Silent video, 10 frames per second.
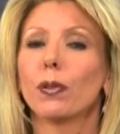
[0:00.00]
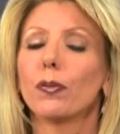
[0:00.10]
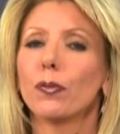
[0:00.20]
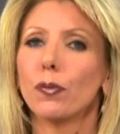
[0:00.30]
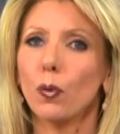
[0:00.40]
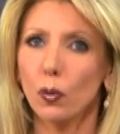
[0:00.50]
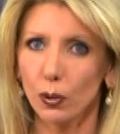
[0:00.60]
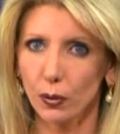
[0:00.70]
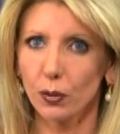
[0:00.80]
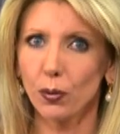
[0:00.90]

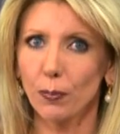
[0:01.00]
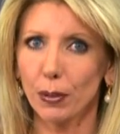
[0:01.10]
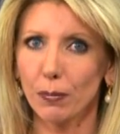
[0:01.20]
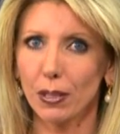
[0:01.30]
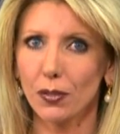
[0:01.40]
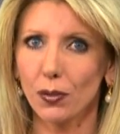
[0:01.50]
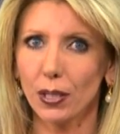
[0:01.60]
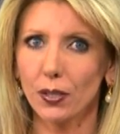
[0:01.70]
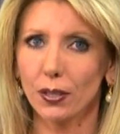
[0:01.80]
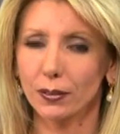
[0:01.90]
before the Trump
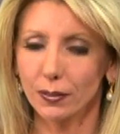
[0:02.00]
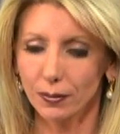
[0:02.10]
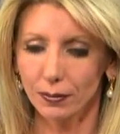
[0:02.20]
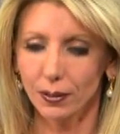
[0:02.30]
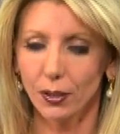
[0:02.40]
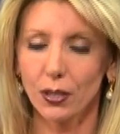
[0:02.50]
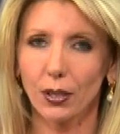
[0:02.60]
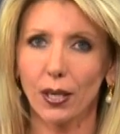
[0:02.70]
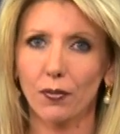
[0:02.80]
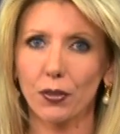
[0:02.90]
administration. Here's our
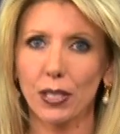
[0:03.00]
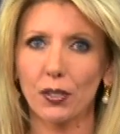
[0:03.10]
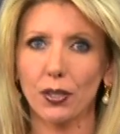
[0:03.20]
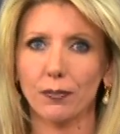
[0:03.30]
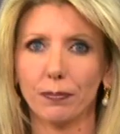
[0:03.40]
conversation.